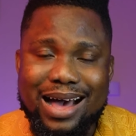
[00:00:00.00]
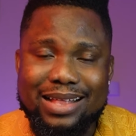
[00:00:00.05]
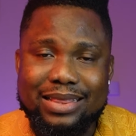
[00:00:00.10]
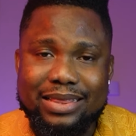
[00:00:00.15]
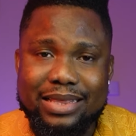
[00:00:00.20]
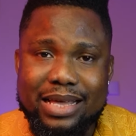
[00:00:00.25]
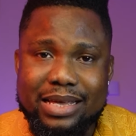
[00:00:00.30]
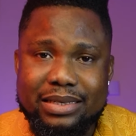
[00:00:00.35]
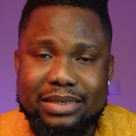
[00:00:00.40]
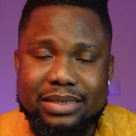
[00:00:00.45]

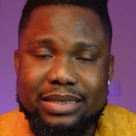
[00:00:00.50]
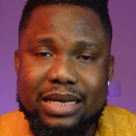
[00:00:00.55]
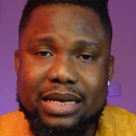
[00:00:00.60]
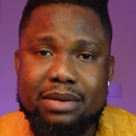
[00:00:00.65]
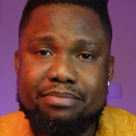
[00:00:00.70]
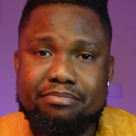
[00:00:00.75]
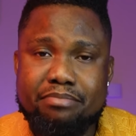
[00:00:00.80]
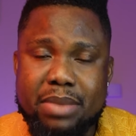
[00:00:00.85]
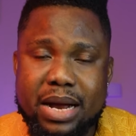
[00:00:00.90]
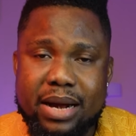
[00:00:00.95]

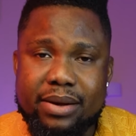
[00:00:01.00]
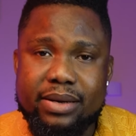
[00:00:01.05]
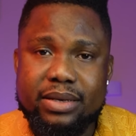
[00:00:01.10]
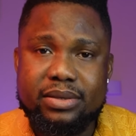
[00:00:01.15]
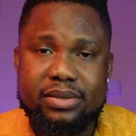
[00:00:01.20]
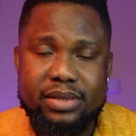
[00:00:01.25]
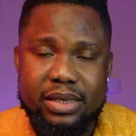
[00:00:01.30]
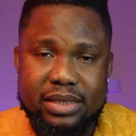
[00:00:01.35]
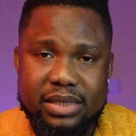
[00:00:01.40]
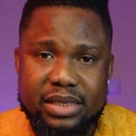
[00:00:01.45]
attested
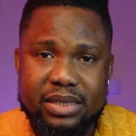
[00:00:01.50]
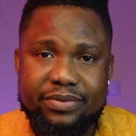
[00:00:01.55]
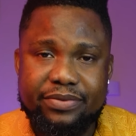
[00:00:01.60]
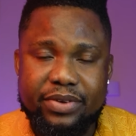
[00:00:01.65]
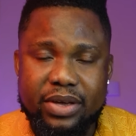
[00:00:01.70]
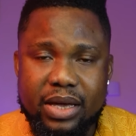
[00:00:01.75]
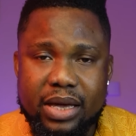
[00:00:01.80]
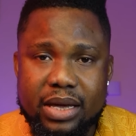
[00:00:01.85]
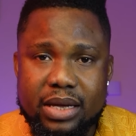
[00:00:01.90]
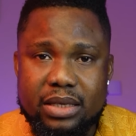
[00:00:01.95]
marriage
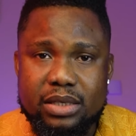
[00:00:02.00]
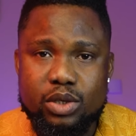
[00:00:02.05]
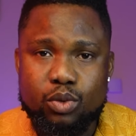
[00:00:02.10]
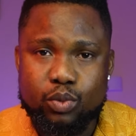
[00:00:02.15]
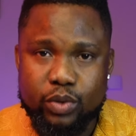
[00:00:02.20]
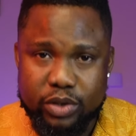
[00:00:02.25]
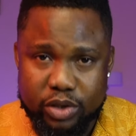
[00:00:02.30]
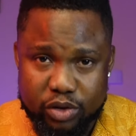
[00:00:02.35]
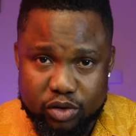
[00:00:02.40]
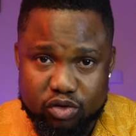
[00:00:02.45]
certificate
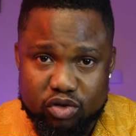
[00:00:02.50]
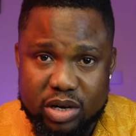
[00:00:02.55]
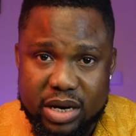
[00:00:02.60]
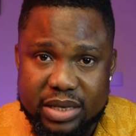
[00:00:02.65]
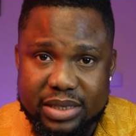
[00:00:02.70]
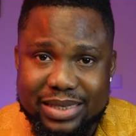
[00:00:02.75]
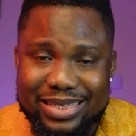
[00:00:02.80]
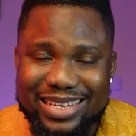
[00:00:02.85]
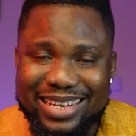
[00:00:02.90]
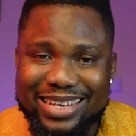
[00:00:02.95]
with
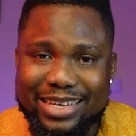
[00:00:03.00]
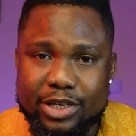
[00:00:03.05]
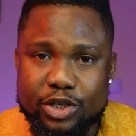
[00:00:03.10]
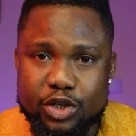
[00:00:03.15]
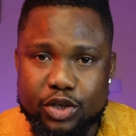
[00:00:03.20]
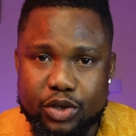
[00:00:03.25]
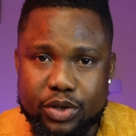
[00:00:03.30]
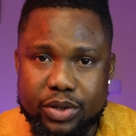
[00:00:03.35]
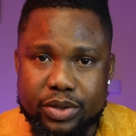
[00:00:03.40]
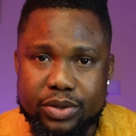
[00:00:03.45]

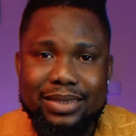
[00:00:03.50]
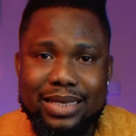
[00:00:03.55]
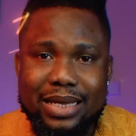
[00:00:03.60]
translation